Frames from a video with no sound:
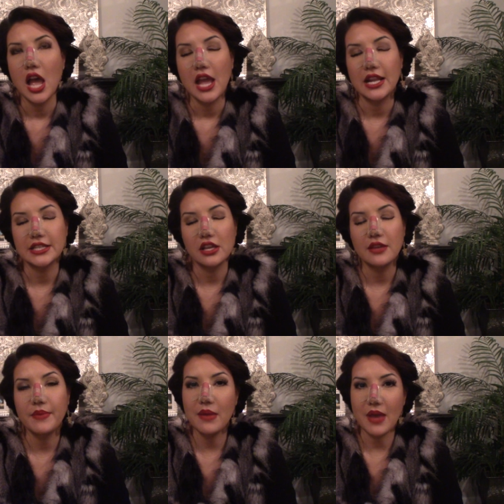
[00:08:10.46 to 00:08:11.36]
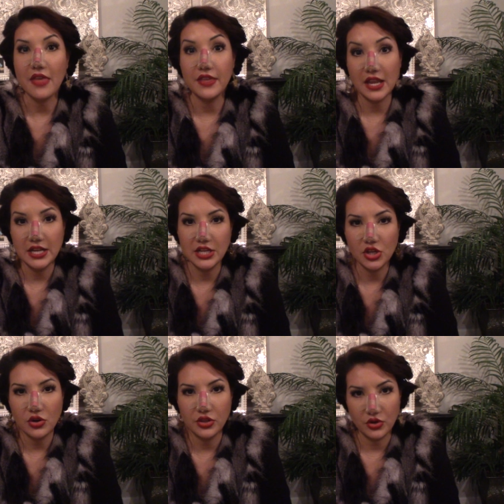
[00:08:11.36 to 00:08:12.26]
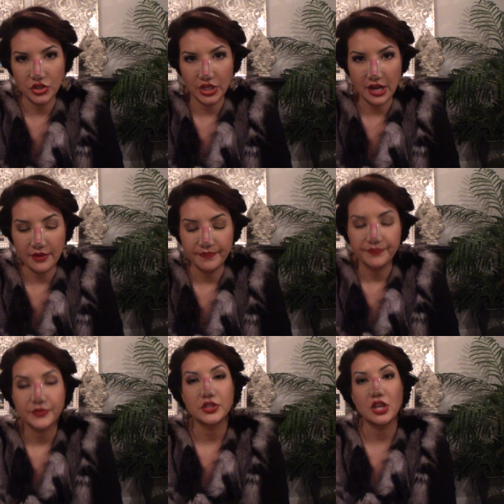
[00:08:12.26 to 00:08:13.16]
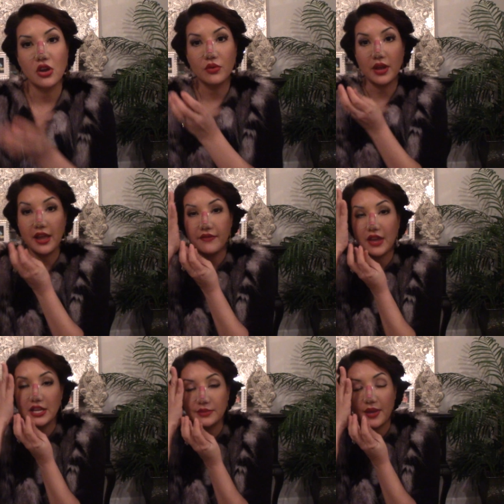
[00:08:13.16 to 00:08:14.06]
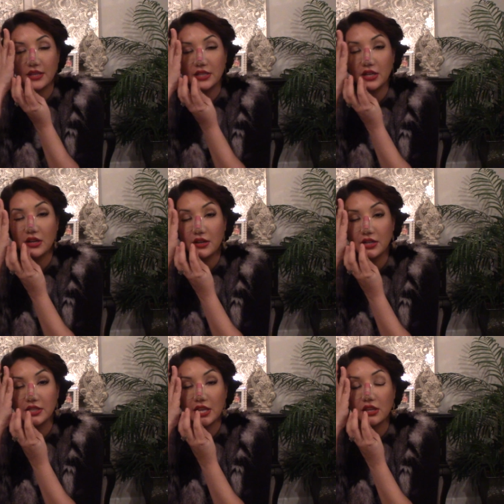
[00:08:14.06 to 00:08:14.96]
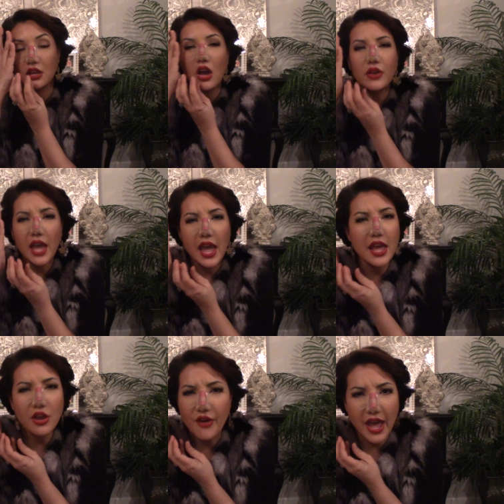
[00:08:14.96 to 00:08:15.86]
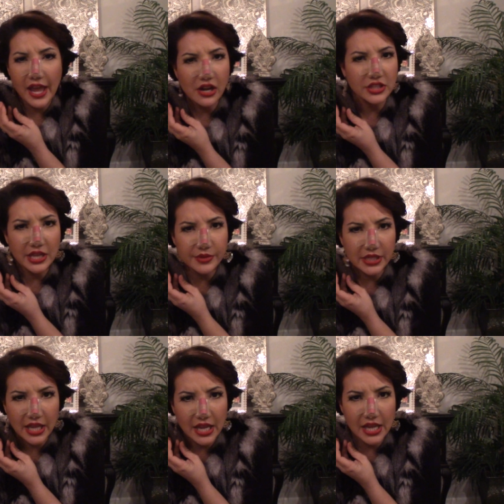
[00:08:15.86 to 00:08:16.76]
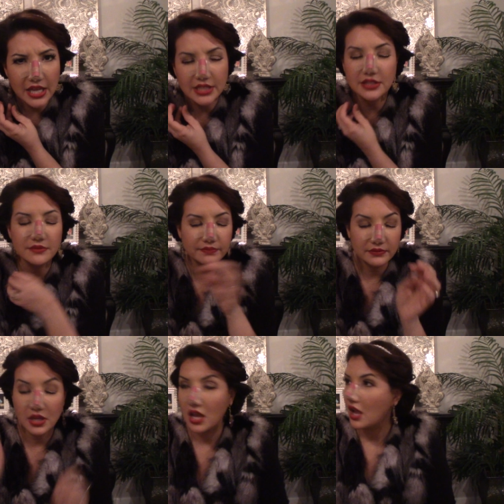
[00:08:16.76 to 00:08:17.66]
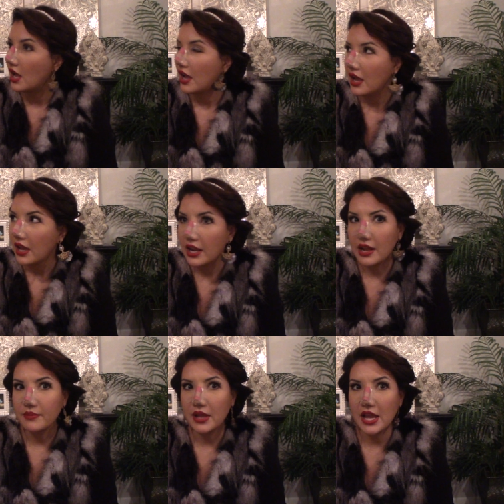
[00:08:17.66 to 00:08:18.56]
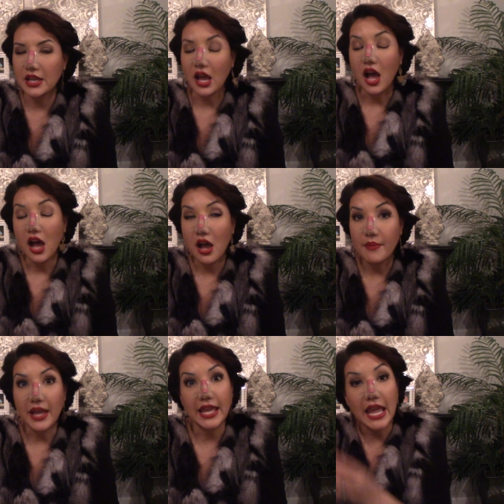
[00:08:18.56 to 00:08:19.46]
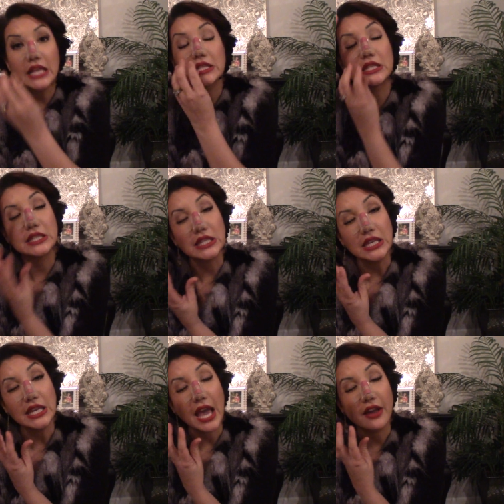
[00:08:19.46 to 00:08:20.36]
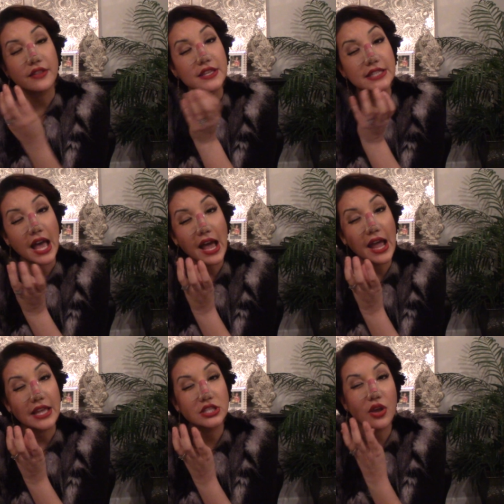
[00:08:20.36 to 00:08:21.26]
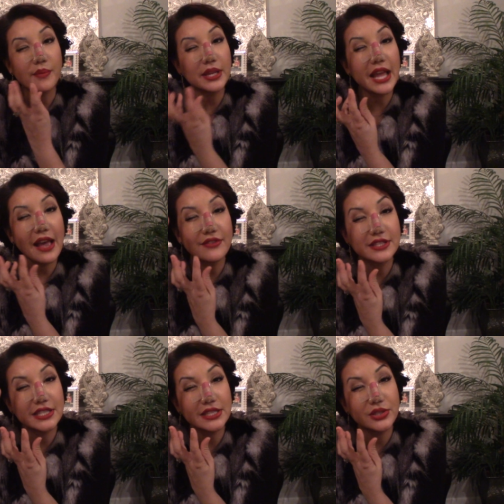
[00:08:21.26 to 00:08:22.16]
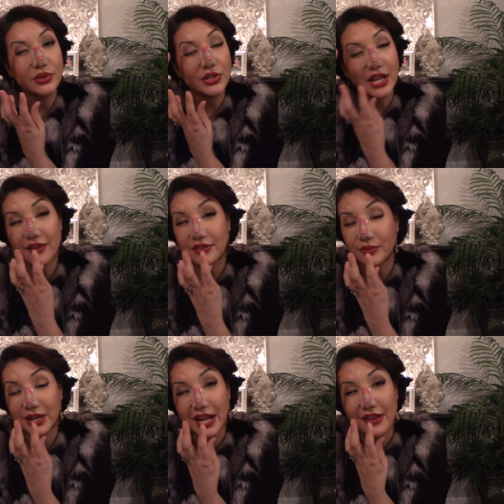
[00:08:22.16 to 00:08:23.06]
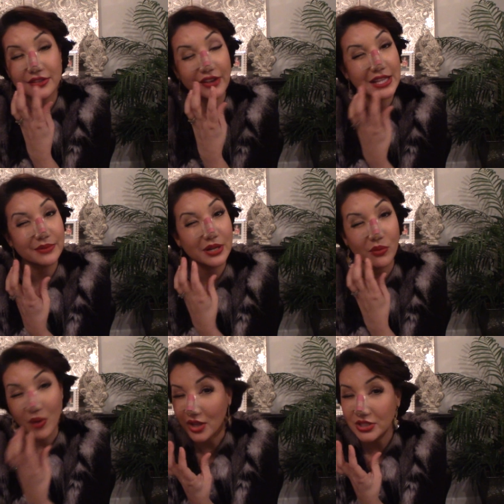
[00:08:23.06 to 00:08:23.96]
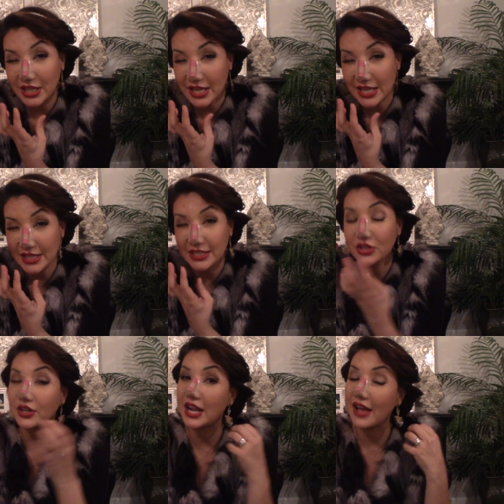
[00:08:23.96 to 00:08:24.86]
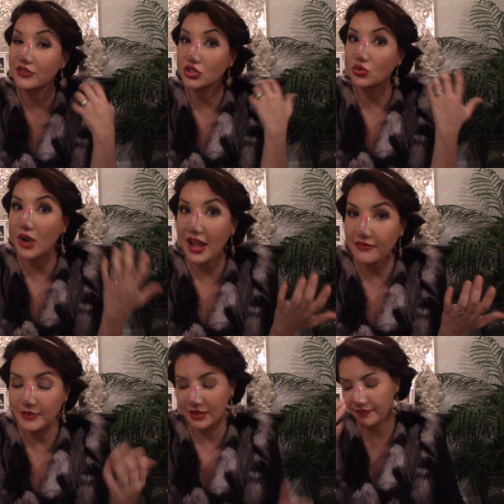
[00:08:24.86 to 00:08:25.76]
And I tell him, baby, I think I need to go to the urgent care. So I have the ice packs here, and he's like, okay, go ahead. I'll stay with the kids. And I'm like, I can't see out of this eye. So we're going to have to find somebody to watch the kids, and you're going to have to drive me.